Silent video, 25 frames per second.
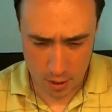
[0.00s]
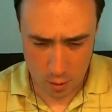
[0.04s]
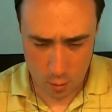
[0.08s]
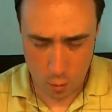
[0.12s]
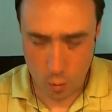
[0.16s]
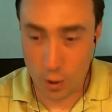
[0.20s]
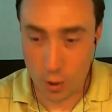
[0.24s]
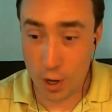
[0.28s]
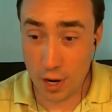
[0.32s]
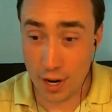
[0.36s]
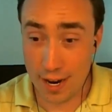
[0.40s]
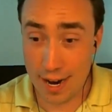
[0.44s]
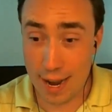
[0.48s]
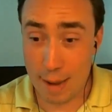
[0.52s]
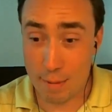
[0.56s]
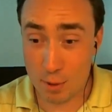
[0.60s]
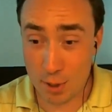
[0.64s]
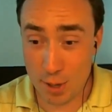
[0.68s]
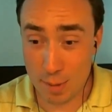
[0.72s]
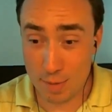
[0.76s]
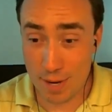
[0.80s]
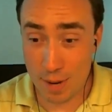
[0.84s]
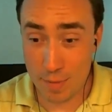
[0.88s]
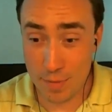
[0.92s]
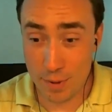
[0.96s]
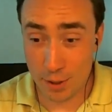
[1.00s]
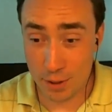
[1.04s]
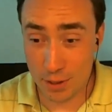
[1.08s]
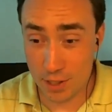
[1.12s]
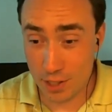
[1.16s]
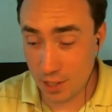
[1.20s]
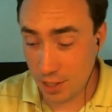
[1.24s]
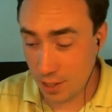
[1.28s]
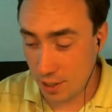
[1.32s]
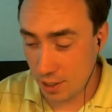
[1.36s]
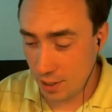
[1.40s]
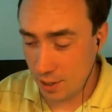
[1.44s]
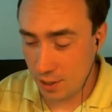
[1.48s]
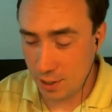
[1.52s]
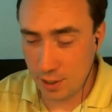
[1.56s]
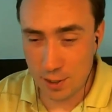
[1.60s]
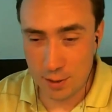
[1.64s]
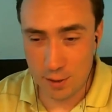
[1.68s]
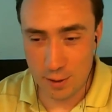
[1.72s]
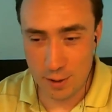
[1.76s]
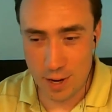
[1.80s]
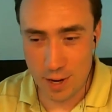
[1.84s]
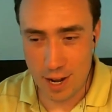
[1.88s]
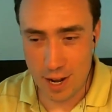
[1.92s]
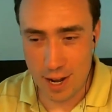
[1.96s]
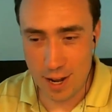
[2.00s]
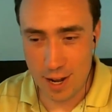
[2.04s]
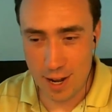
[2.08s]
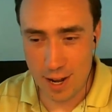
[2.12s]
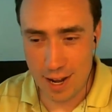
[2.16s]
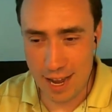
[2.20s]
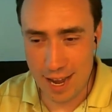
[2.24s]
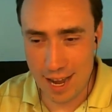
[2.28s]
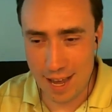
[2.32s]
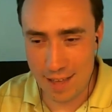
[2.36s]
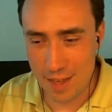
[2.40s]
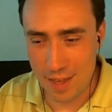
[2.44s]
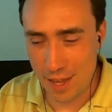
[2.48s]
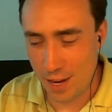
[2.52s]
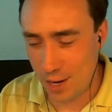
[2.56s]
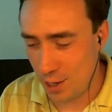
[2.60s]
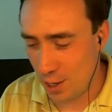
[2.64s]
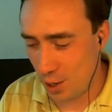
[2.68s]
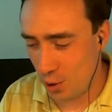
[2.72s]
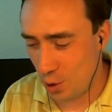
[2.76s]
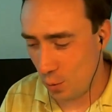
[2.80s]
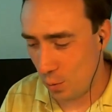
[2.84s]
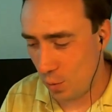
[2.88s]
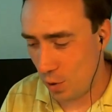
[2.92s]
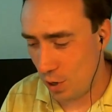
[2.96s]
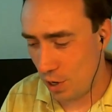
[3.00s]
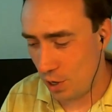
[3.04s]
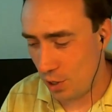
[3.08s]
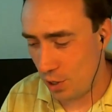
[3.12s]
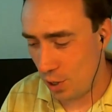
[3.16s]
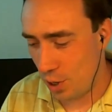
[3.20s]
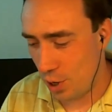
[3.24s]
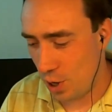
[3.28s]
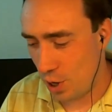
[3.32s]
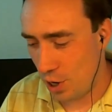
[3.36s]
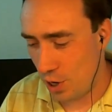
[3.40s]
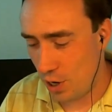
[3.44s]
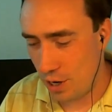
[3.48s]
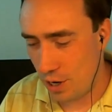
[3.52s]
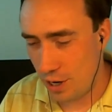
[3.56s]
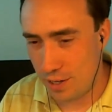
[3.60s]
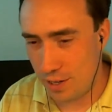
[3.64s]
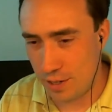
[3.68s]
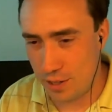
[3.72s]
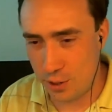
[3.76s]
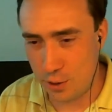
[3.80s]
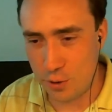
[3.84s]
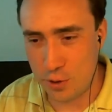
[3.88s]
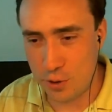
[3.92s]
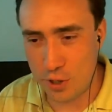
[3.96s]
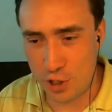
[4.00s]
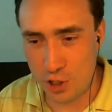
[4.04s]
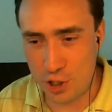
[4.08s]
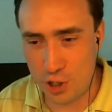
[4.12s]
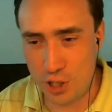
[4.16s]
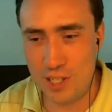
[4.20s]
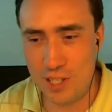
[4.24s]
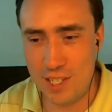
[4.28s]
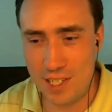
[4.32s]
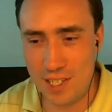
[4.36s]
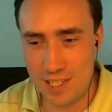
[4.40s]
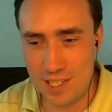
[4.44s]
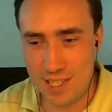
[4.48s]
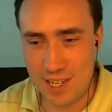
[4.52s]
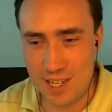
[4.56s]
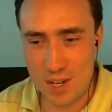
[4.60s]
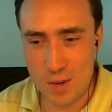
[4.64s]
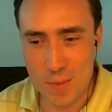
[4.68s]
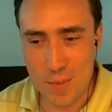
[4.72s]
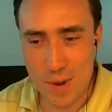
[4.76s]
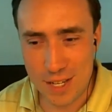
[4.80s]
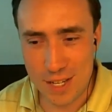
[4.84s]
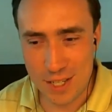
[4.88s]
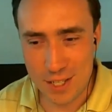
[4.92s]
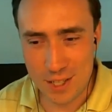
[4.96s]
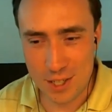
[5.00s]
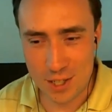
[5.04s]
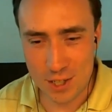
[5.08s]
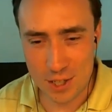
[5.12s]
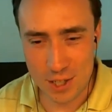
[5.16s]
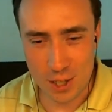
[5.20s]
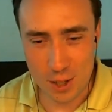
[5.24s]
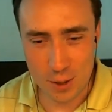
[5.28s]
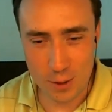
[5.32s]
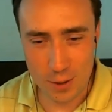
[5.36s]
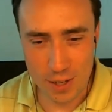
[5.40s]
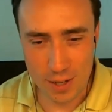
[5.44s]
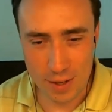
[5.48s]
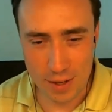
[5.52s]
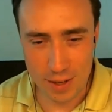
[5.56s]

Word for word: one on an app script I built. Uh, and then another one on using Sheets as a database. So, uh,